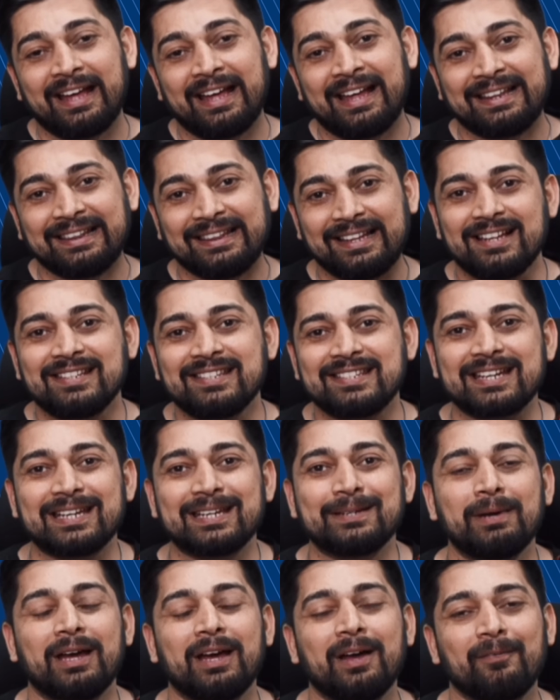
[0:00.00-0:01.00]
Last
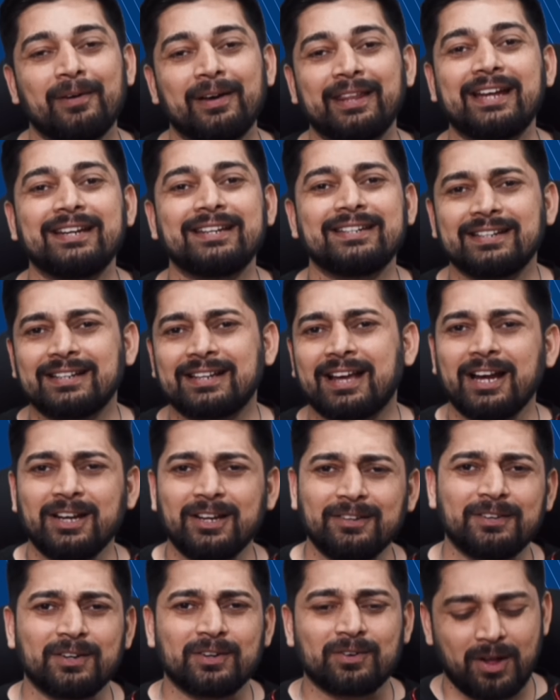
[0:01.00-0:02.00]
time when I did kind
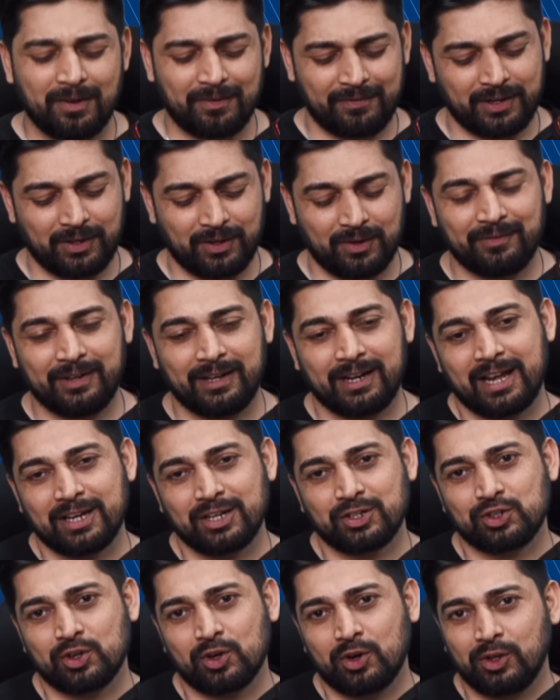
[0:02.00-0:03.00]
of a RAW video where I
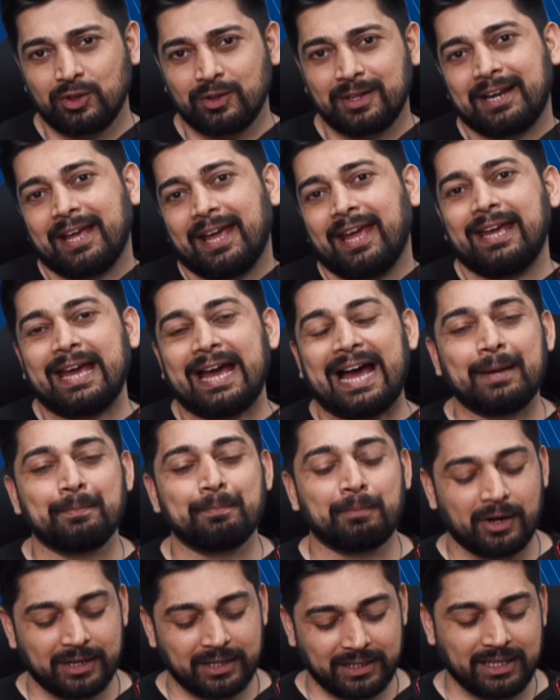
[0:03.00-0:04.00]
showed you that hey, I
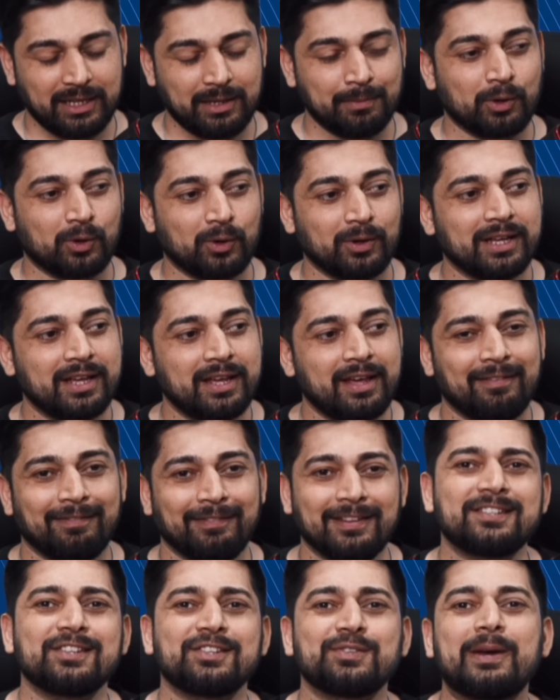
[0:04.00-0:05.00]
bought a keyboard,
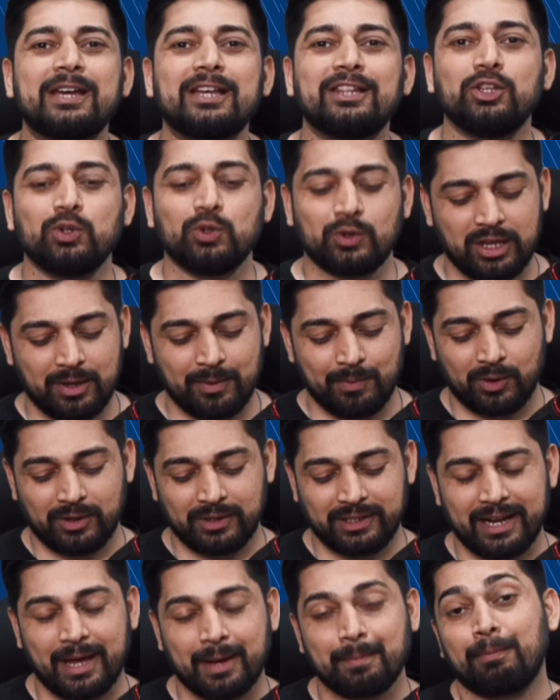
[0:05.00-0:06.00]
this is my new keyboard
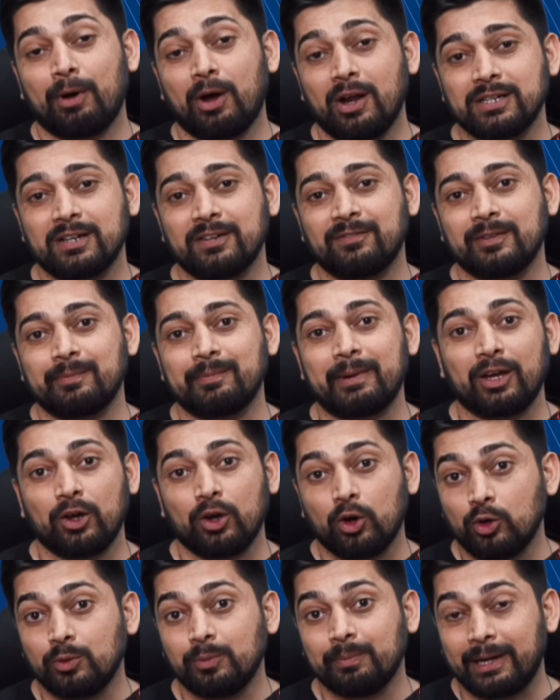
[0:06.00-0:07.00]
that I bought it with my
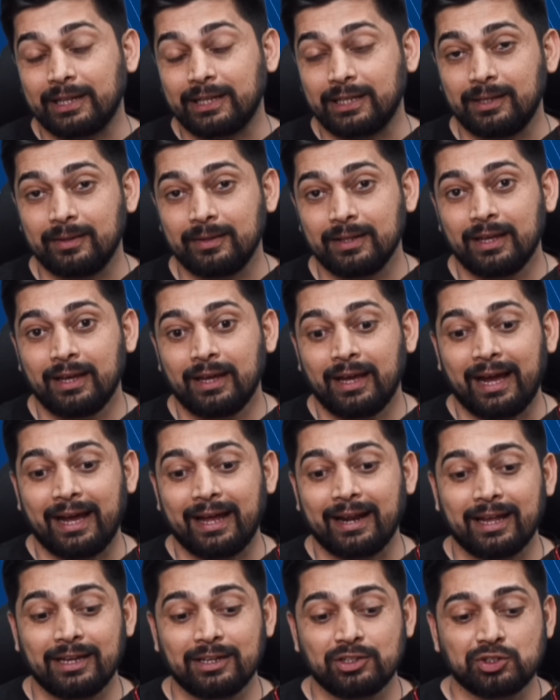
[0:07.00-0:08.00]
own money
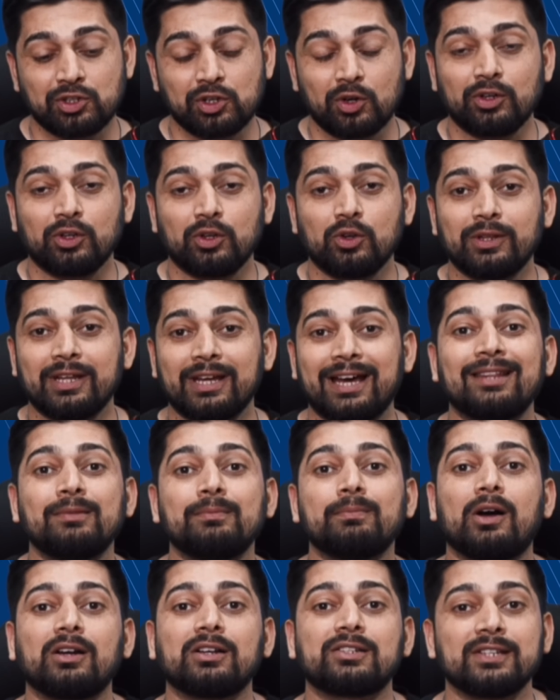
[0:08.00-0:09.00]
and I showed you the
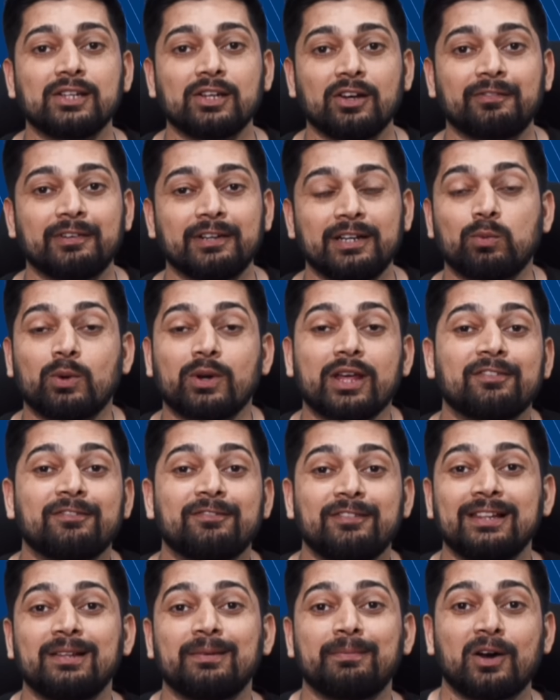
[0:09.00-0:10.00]
unboxing of it, what I
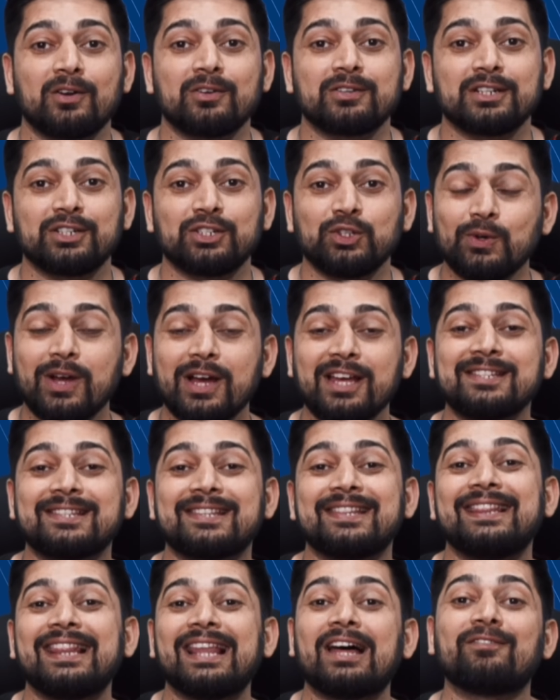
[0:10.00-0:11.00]
feel about it, you guys
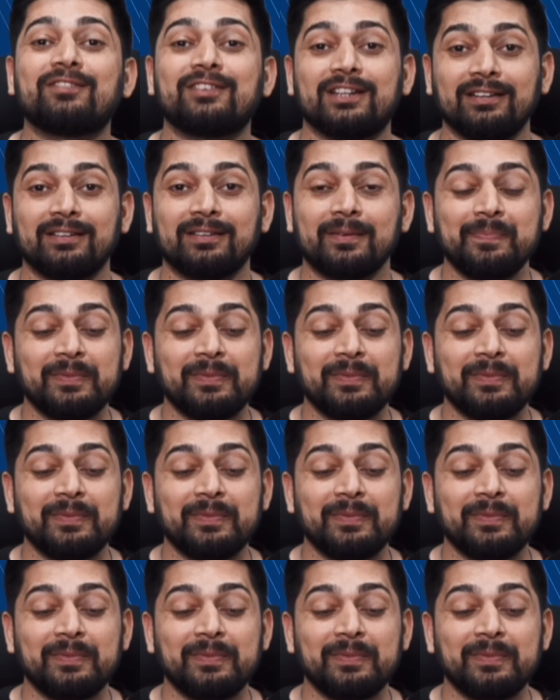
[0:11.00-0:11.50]
loved it.